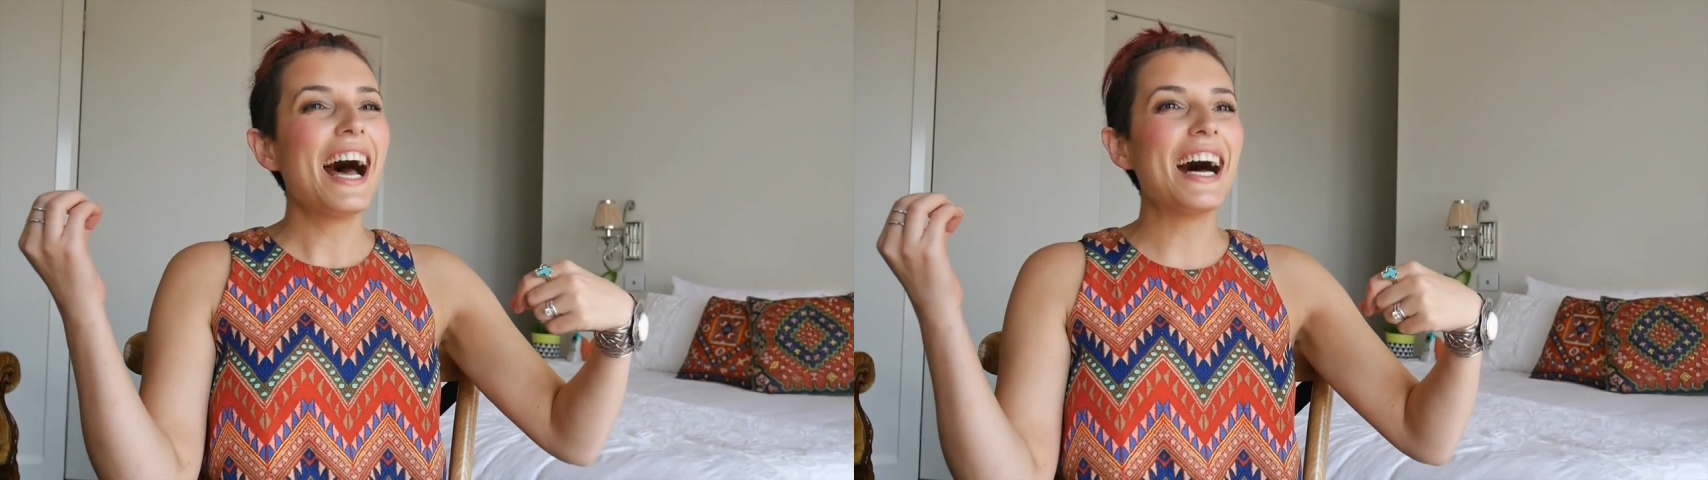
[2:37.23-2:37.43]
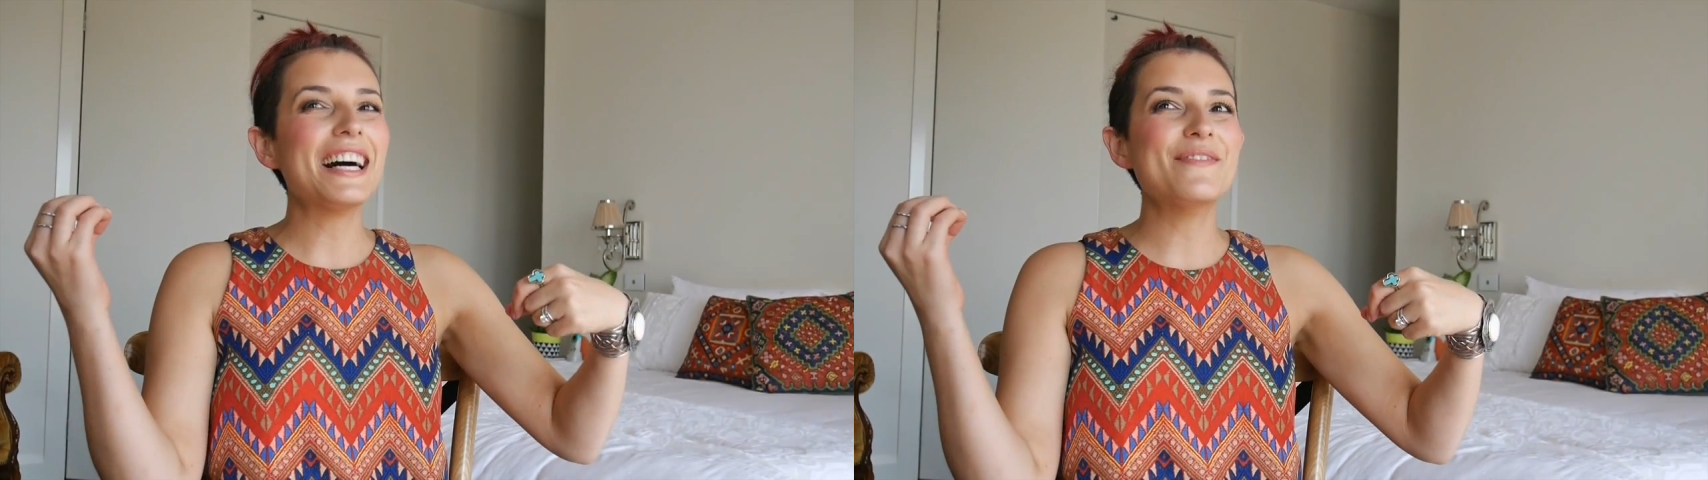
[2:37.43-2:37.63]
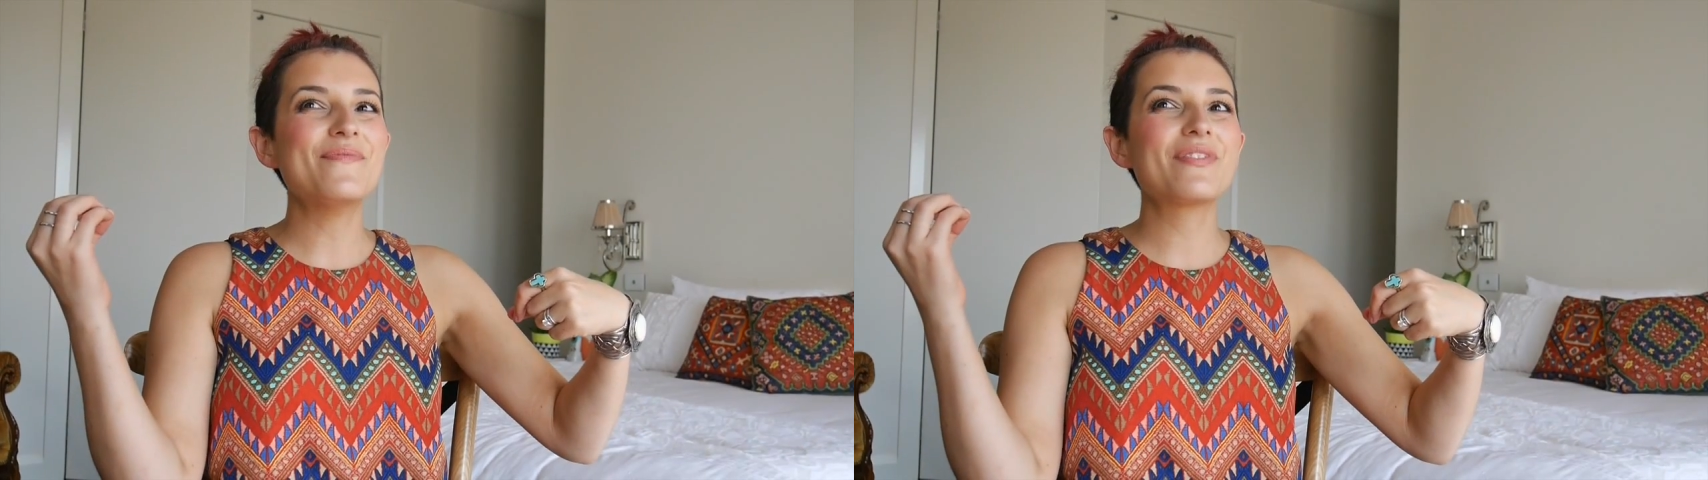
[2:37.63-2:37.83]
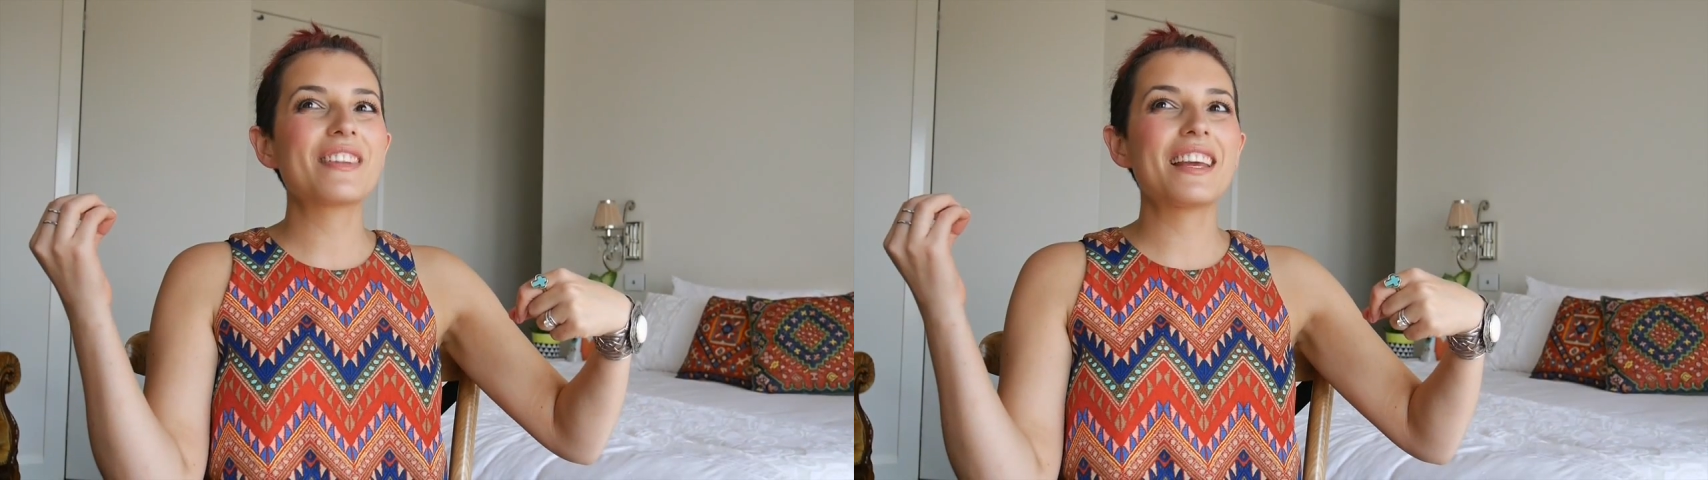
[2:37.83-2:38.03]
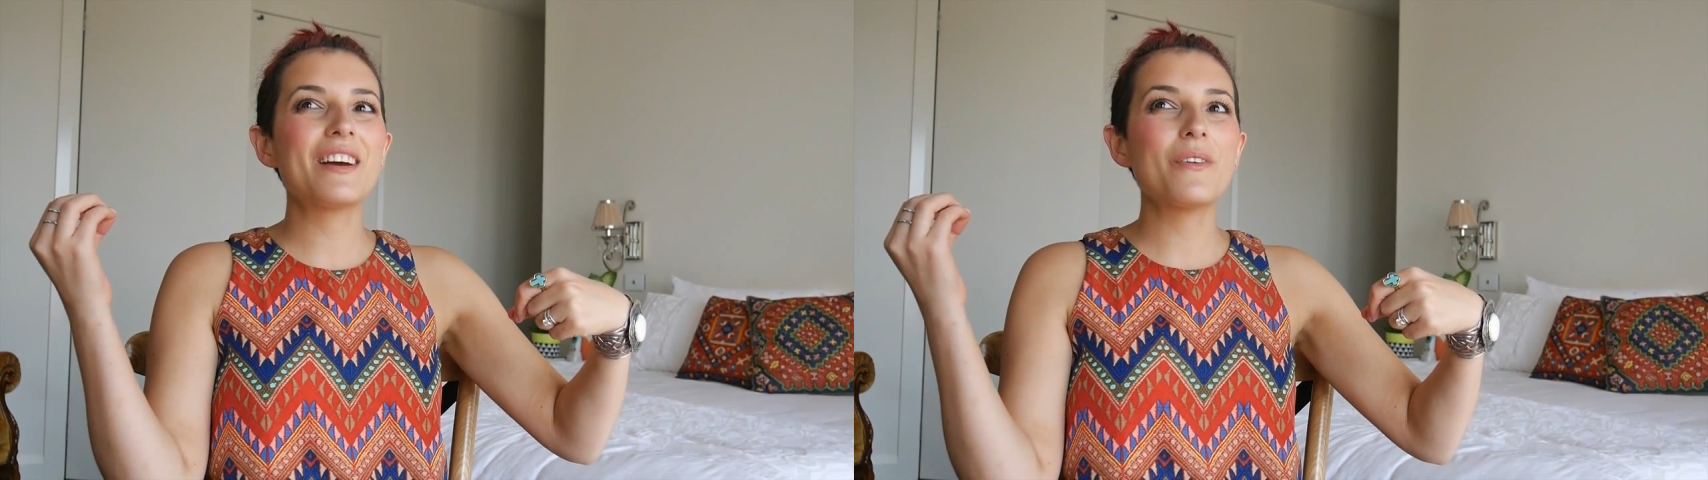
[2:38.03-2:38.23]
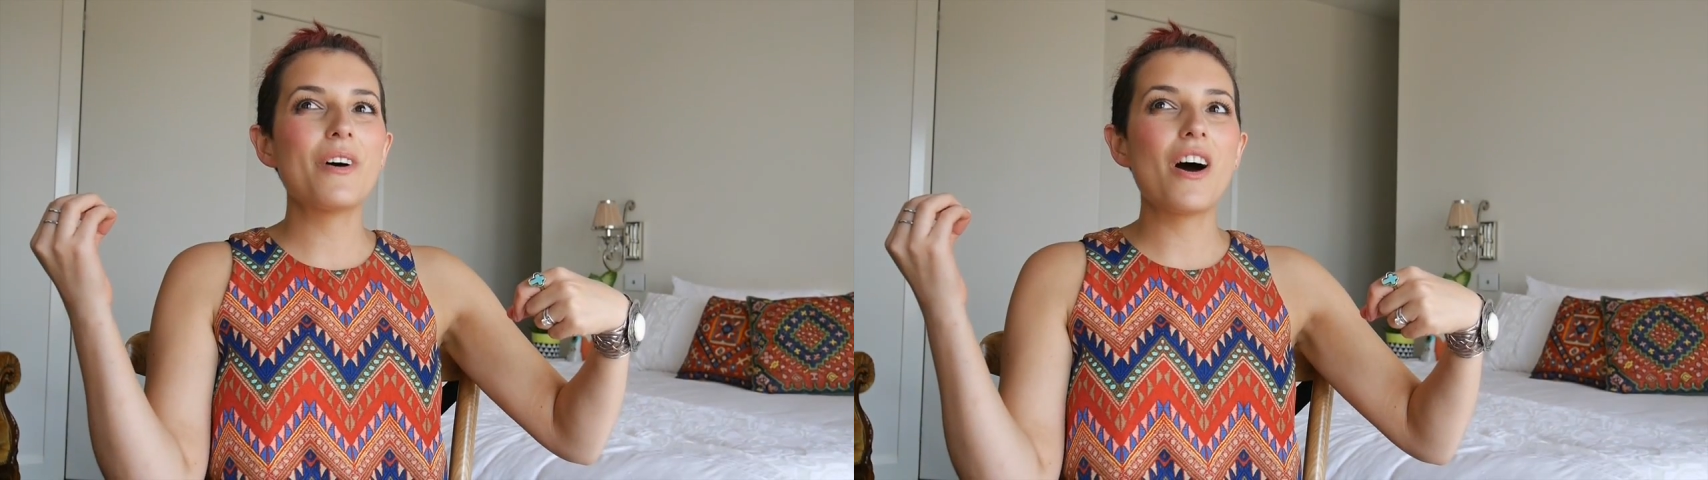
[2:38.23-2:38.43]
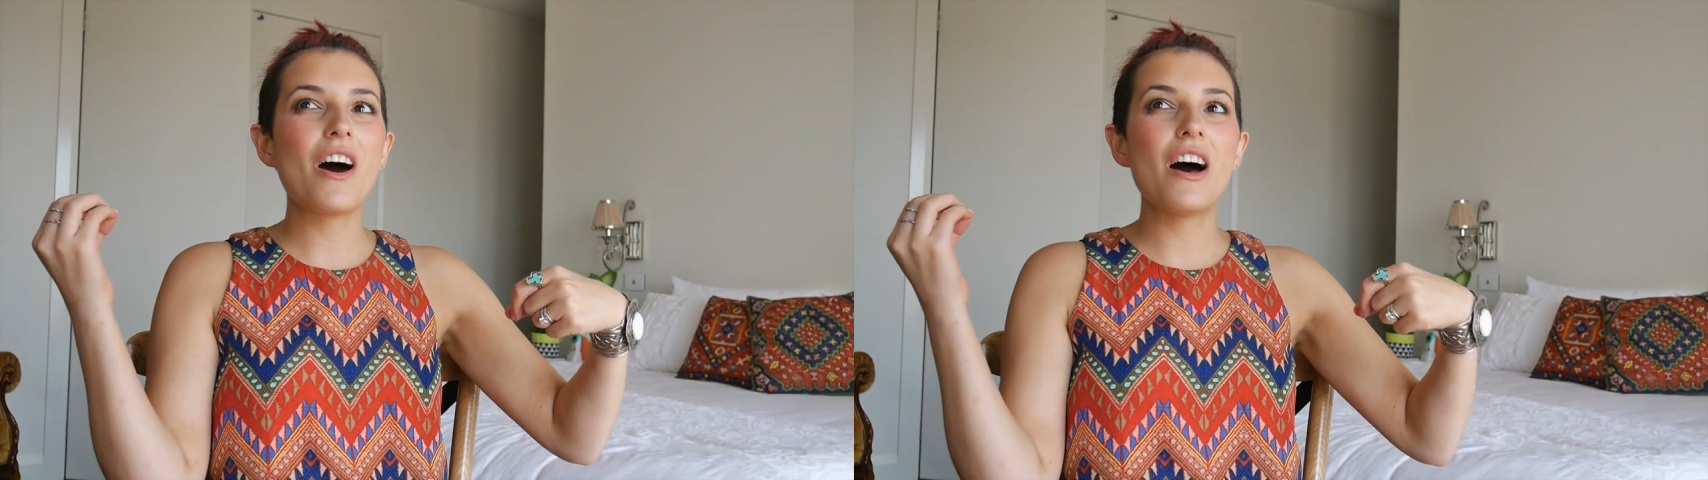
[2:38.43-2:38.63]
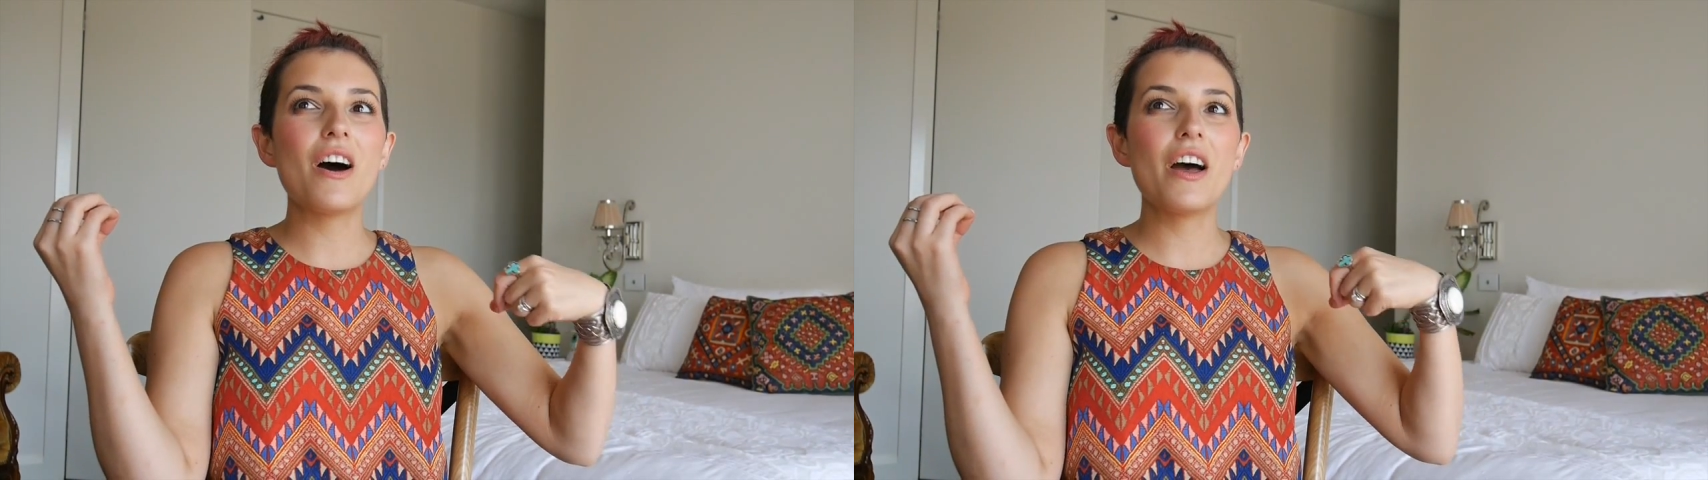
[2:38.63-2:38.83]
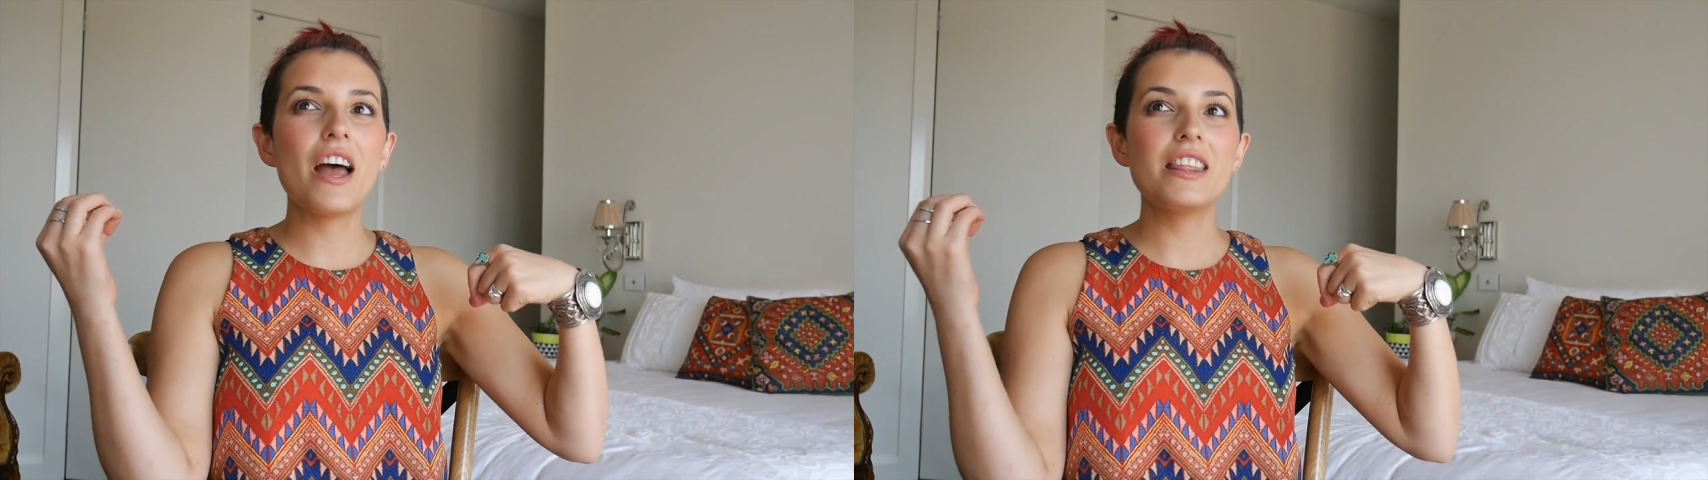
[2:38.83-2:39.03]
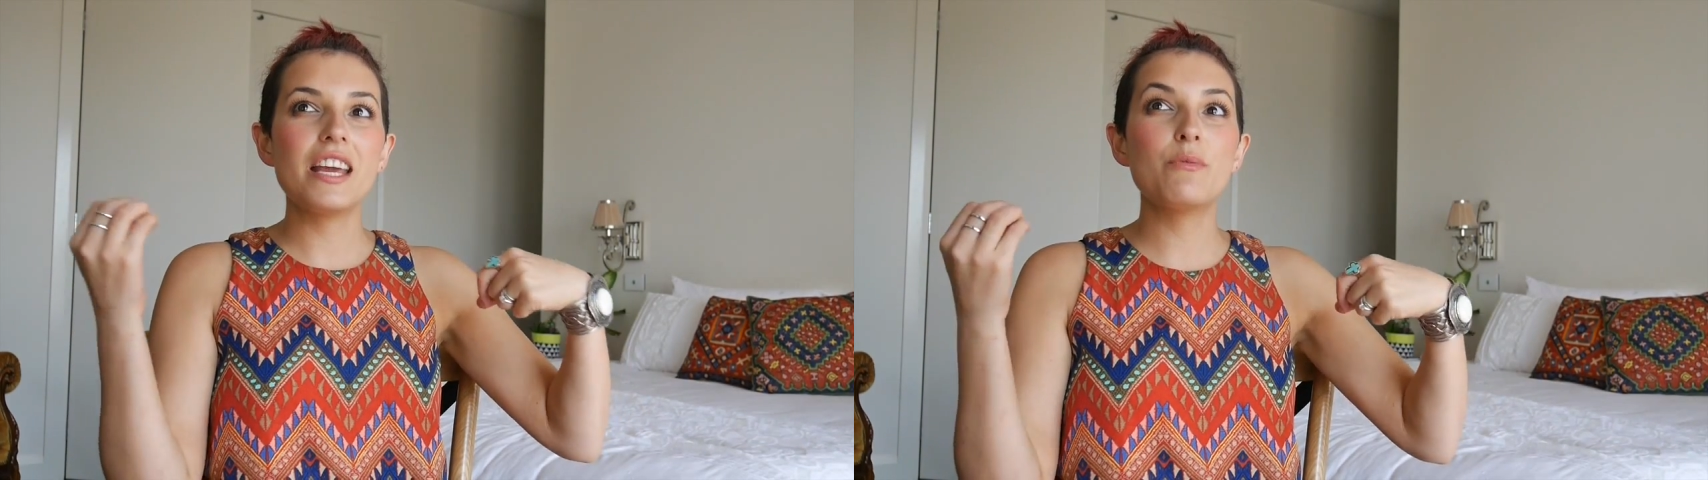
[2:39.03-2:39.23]
And
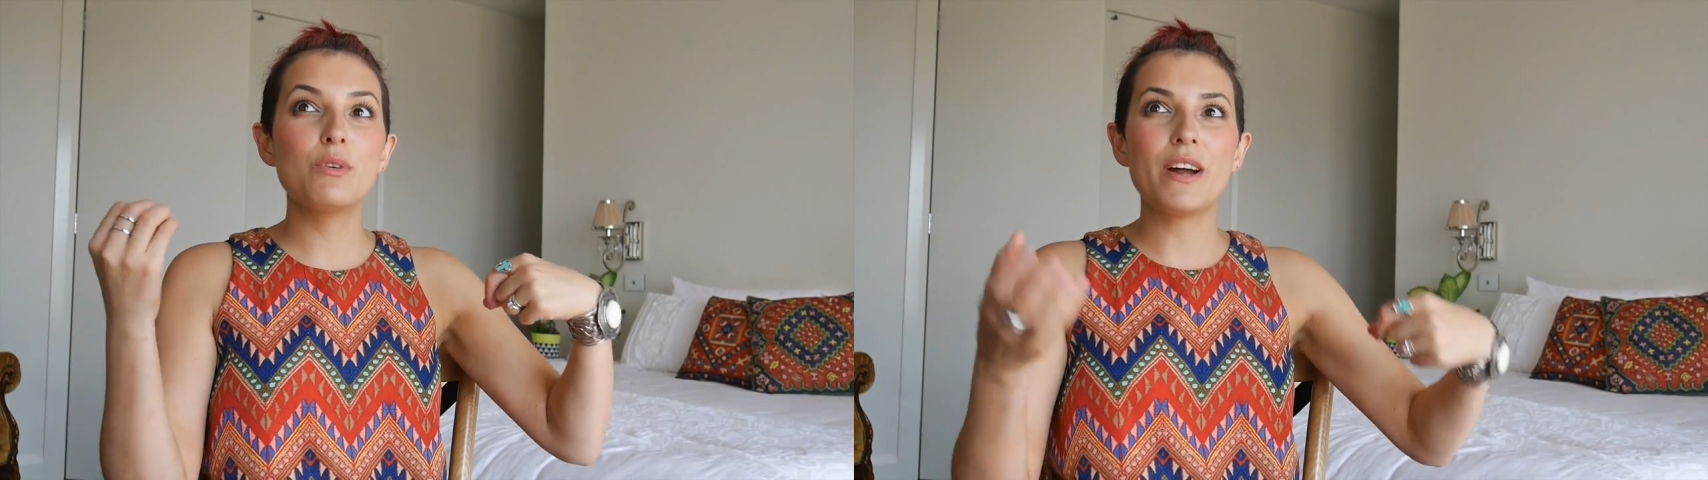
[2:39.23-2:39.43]
then